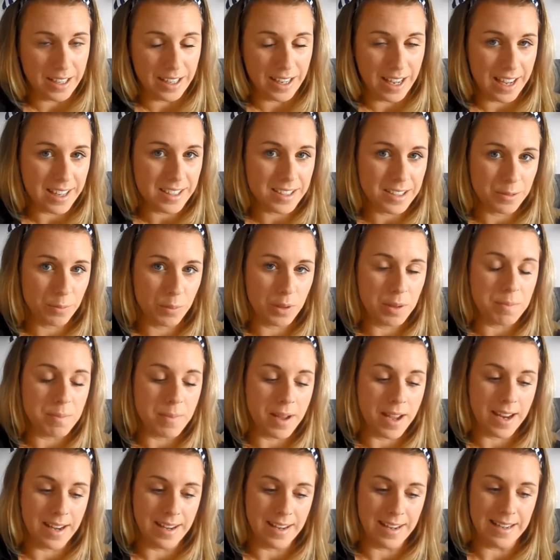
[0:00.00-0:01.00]
Yes, we
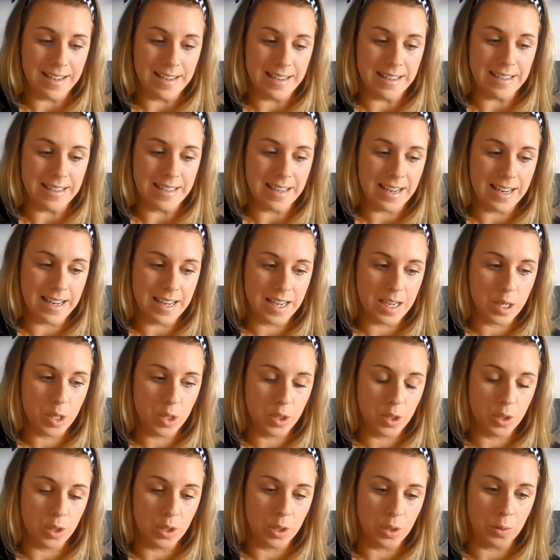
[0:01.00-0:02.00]
may need
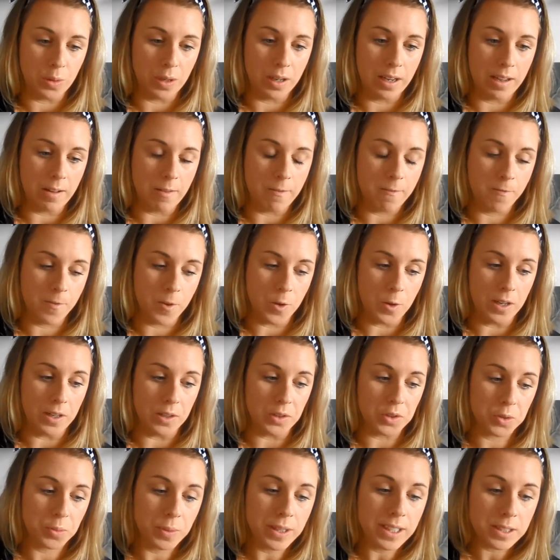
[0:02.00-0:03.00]
to do a few little
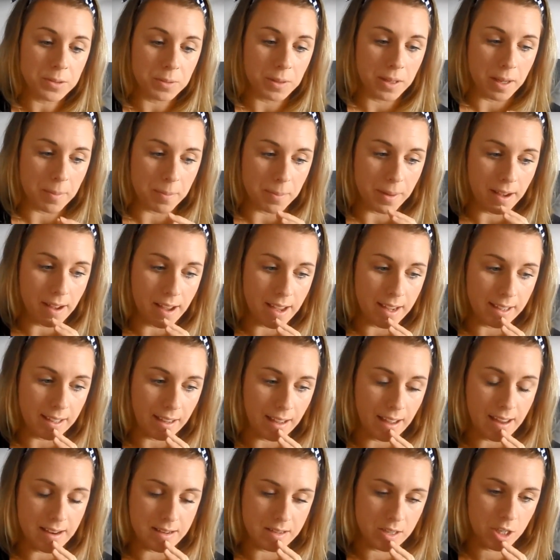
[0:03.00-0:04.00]
tweaks with her bike,
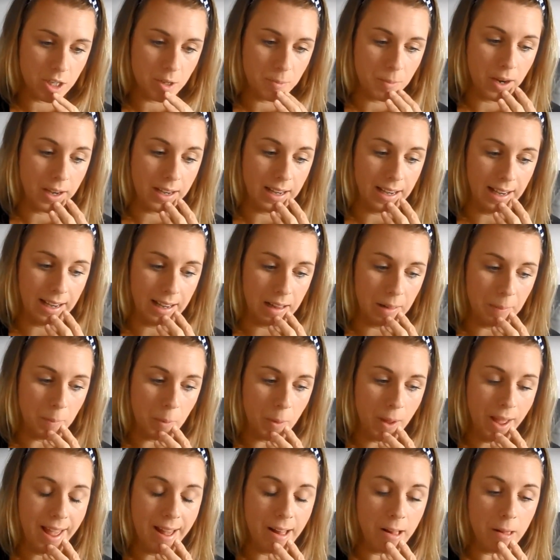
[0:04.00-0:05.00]
and she might need a little
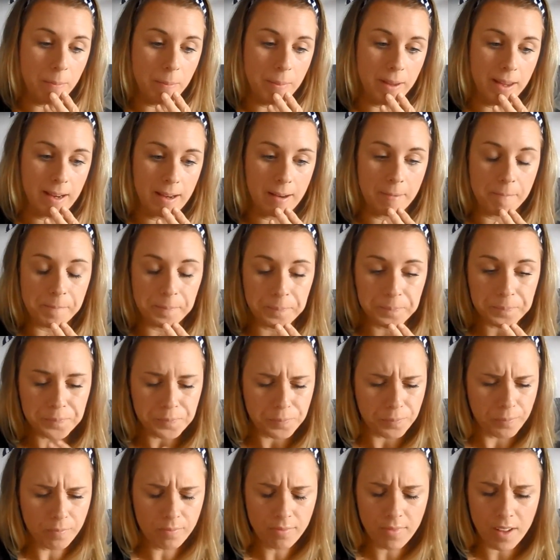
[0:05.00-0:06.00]
more help in
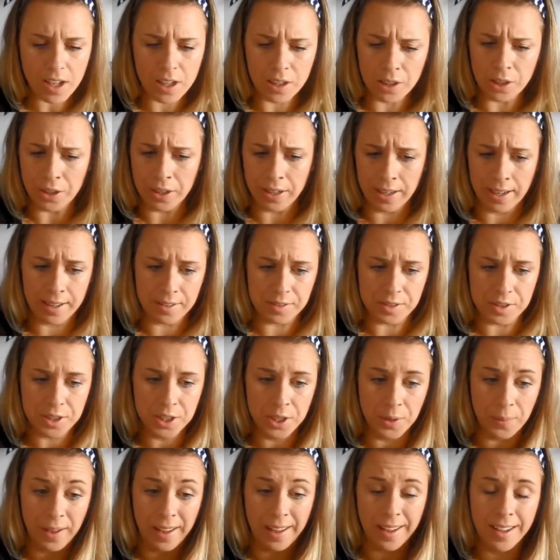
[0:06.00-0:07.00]
learning how to
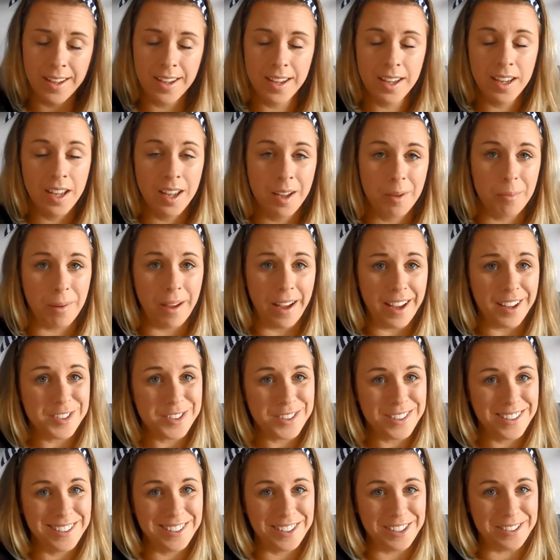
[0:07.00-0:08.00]
do it, but
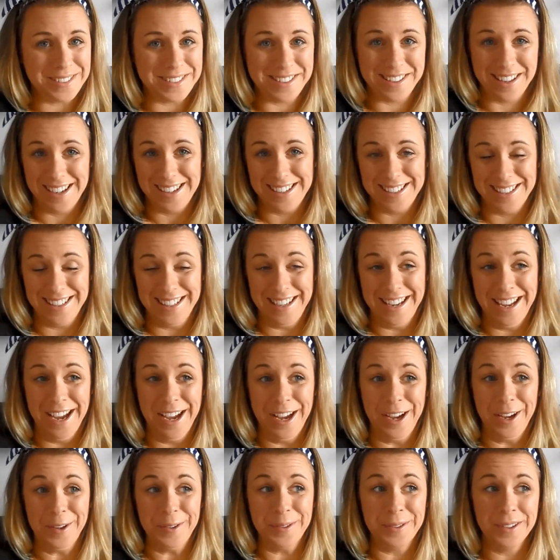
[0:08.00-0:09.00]
actually knowing Daisy
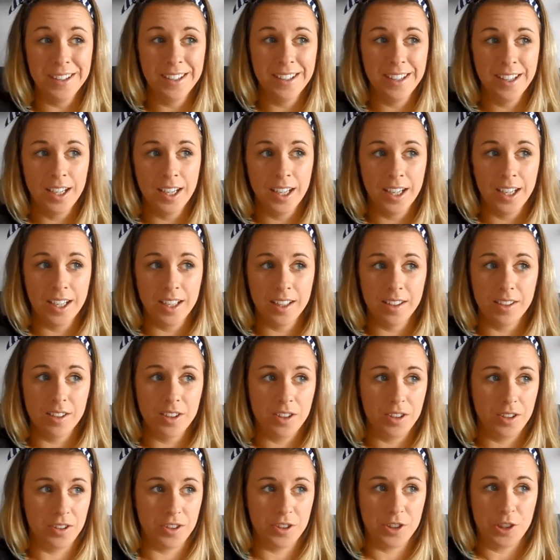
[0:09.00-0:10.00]
now,
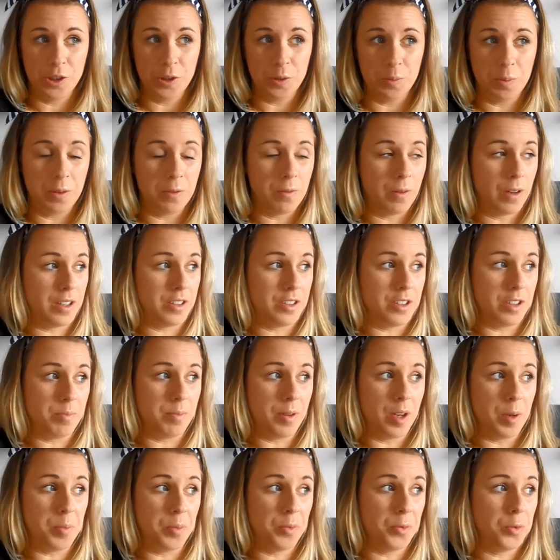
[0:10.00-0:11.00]
she'll be riding her
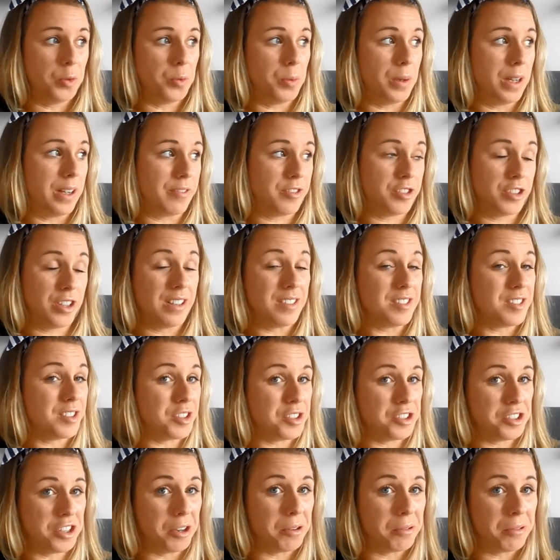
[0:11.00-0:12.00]
bike before we have a chance to
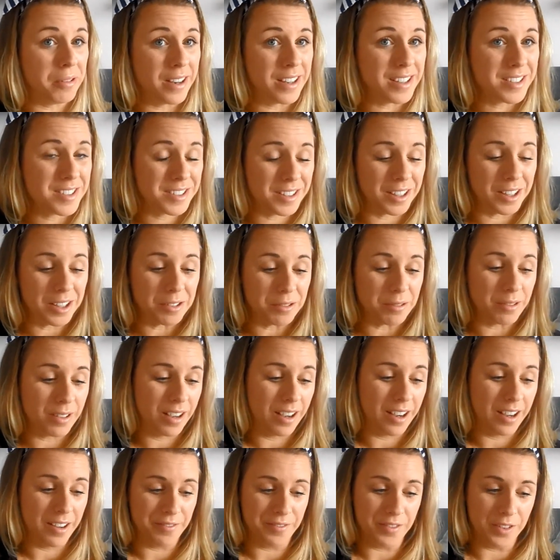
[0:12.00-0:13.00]
show her it, so
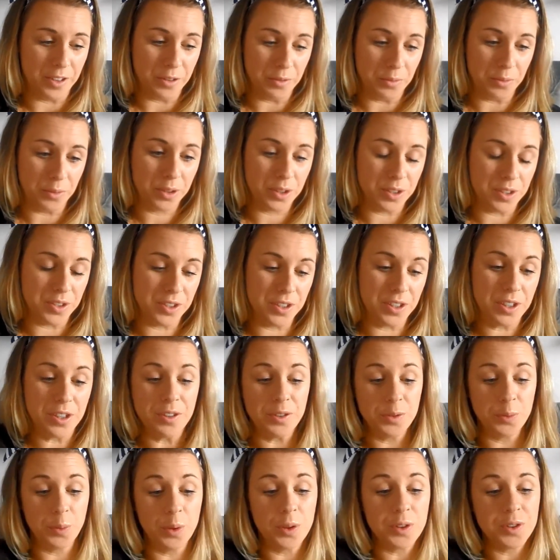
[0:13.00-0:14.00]
I have no
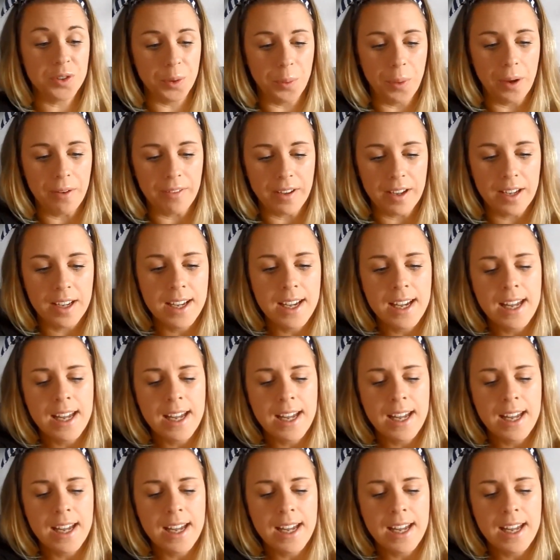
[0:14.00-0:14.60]
concerns whatsoever.